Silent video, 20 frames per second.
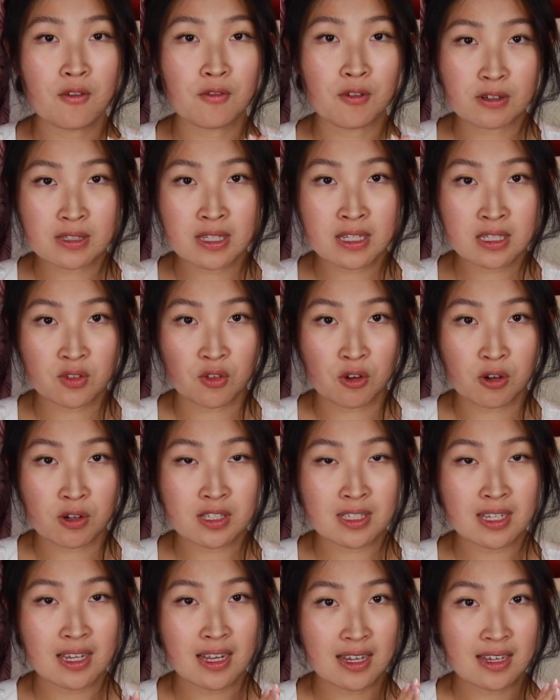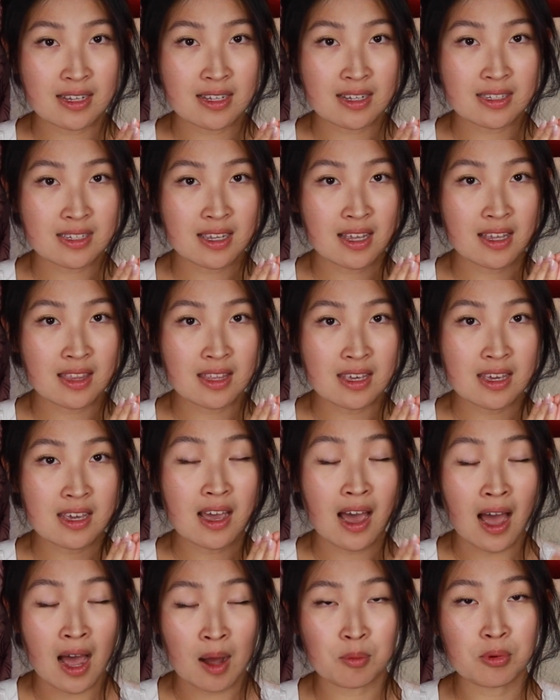first things first is
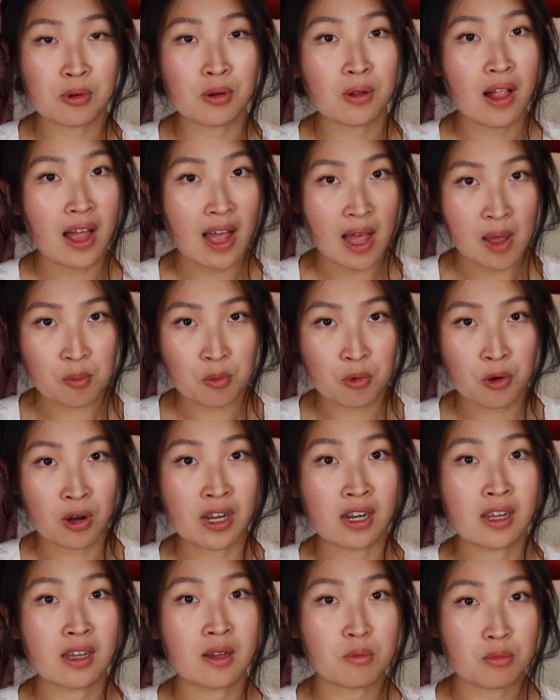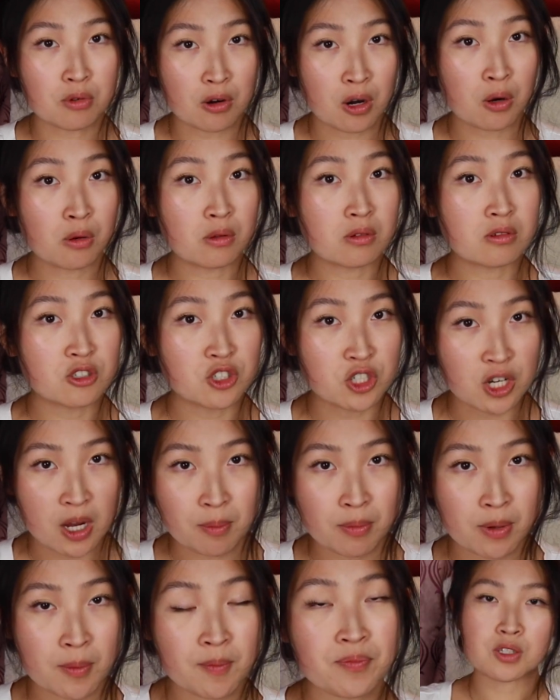the Apple M1 Pro
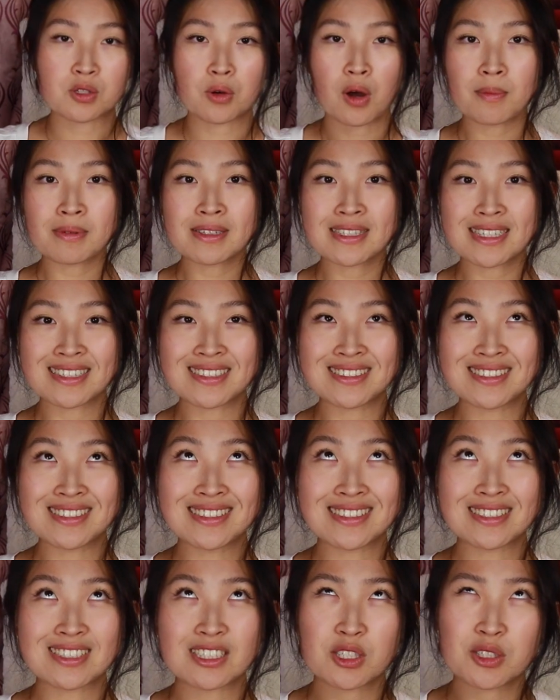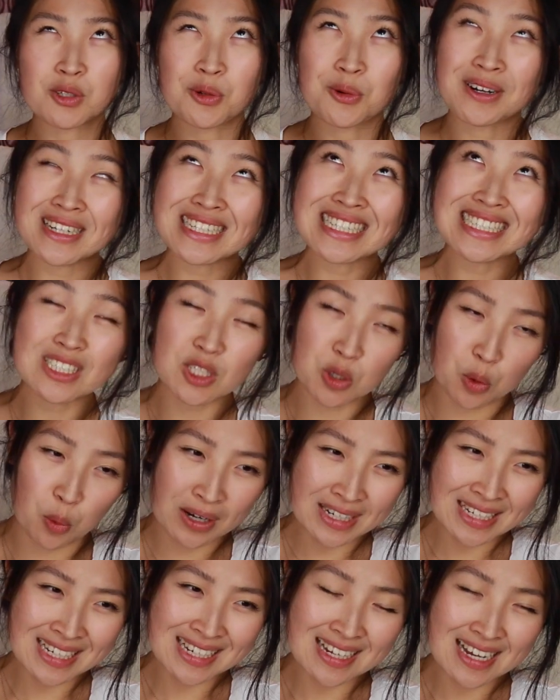chip. So up until
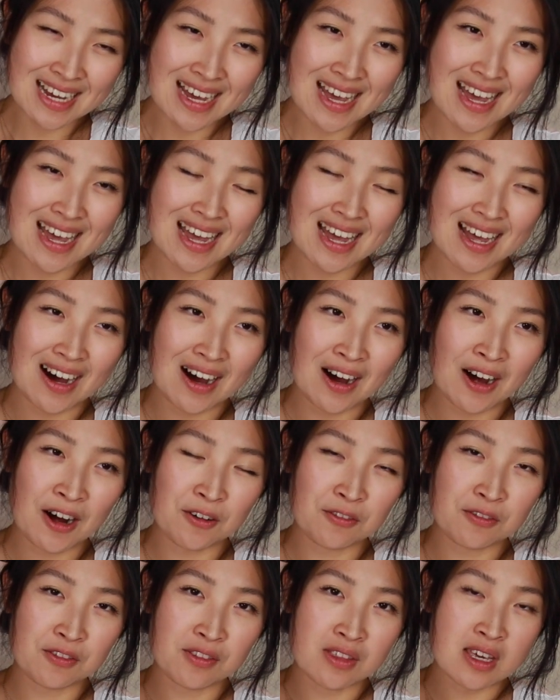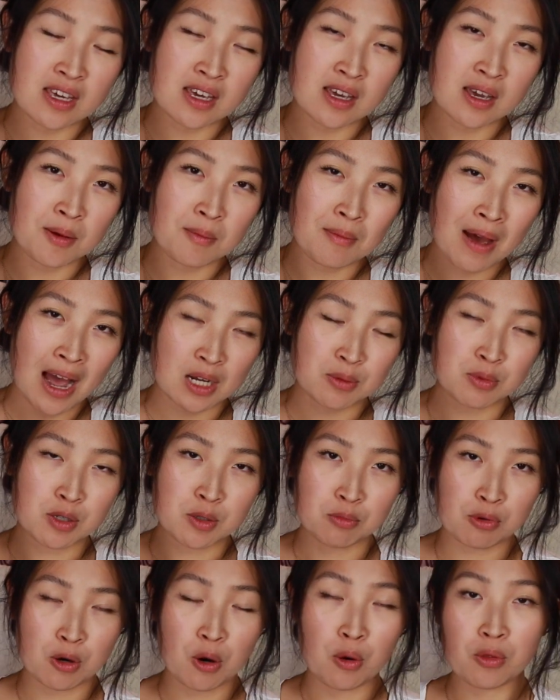2020, of the
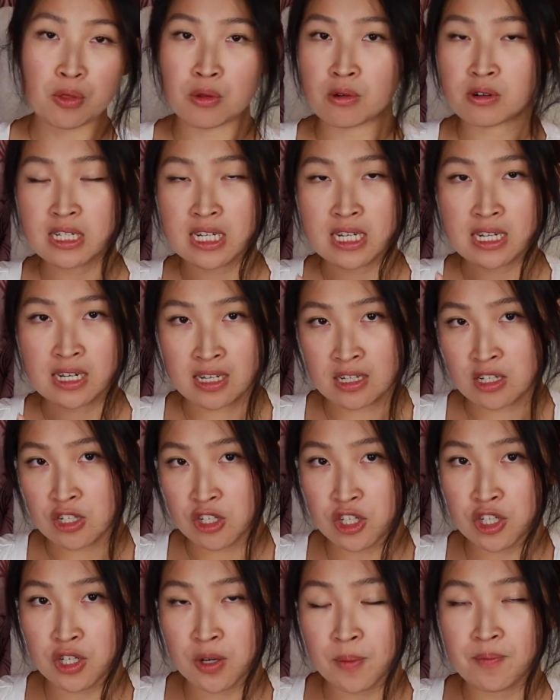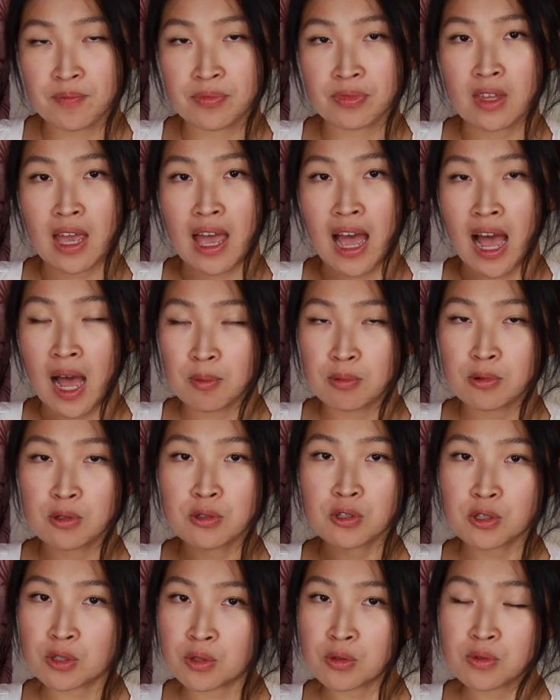MacBook Pro 13-inch,
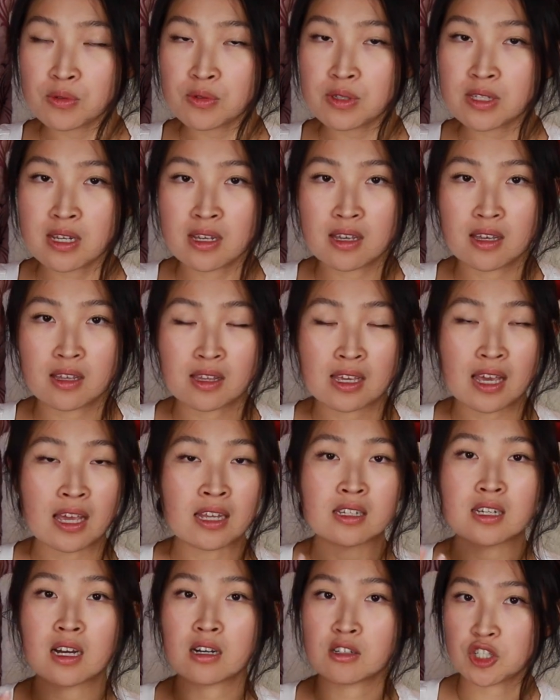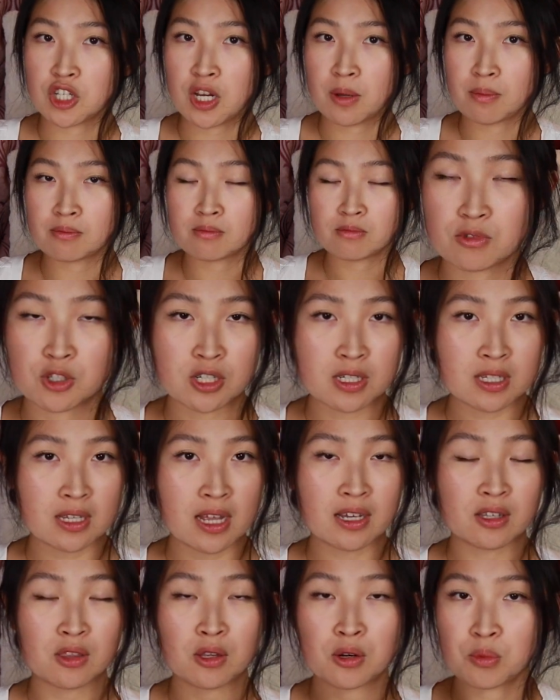Apple used the Intel chip, just
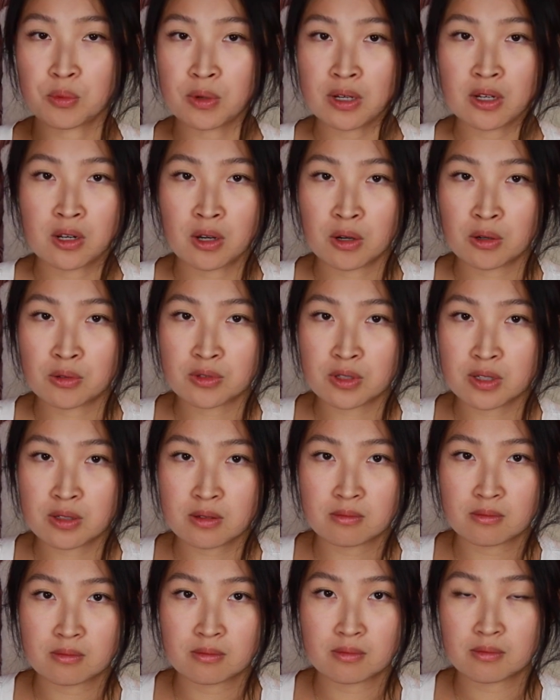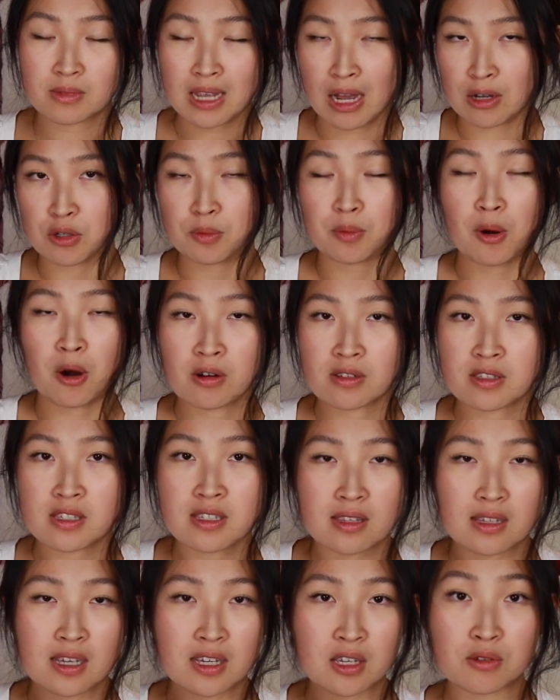like their Windows
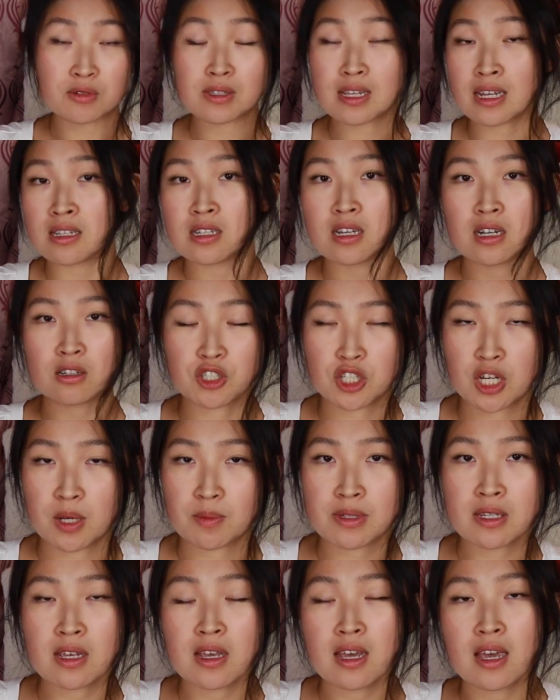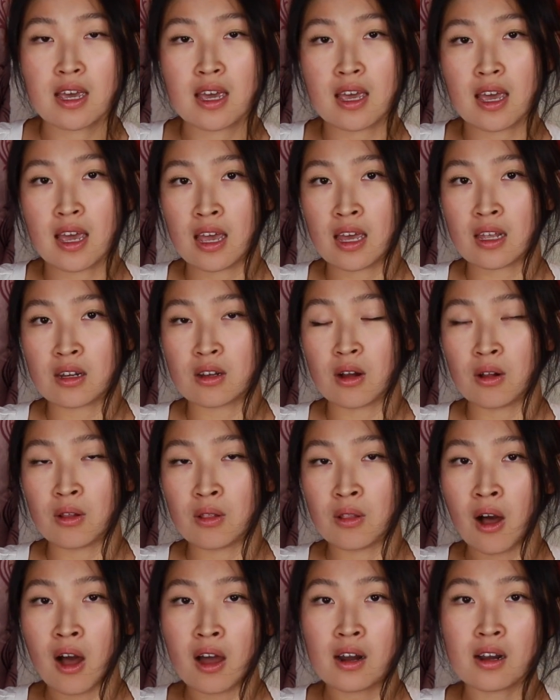counterparts. They used Intel chips, and a
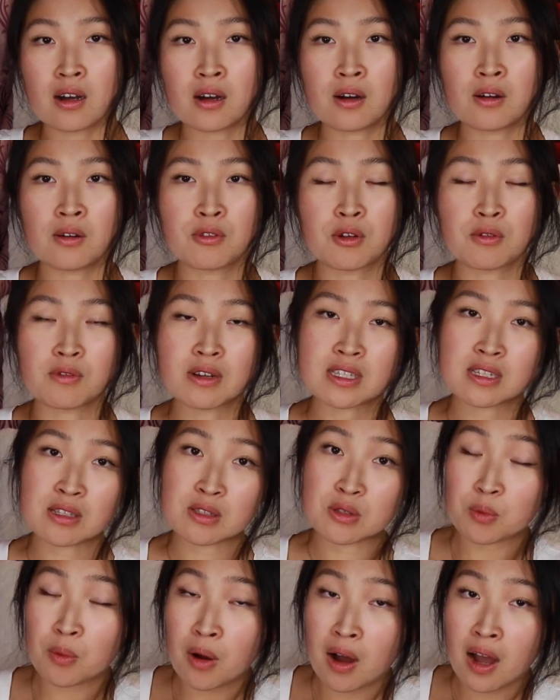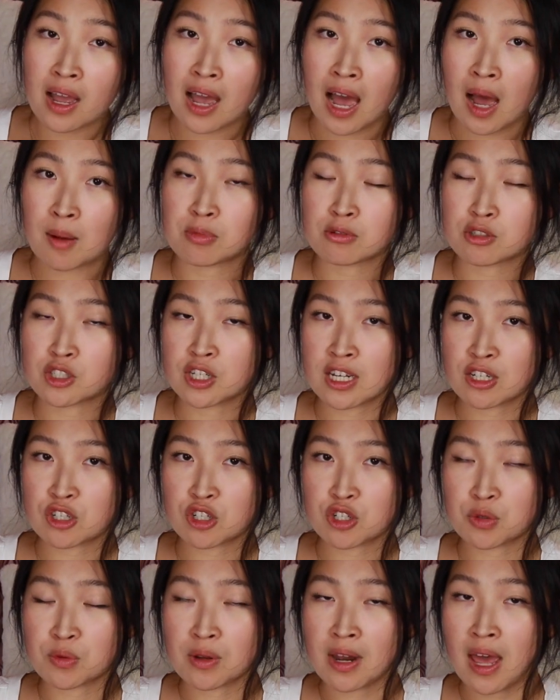lot of the reasons why Apple
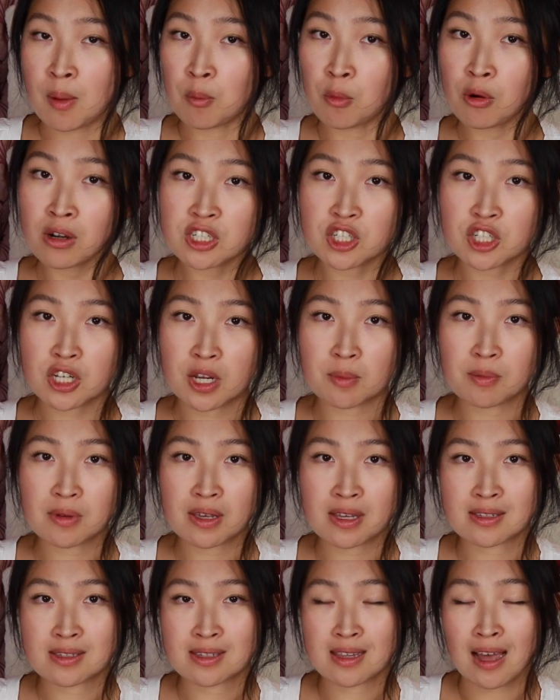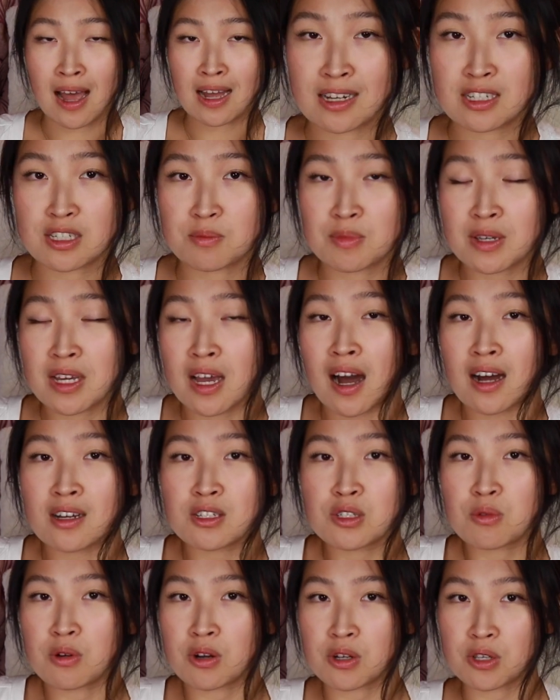changed to an M1 chip is that
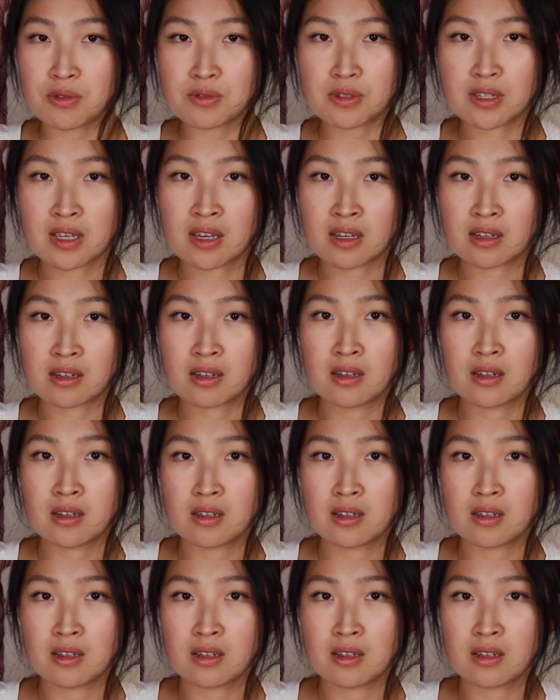because you are using,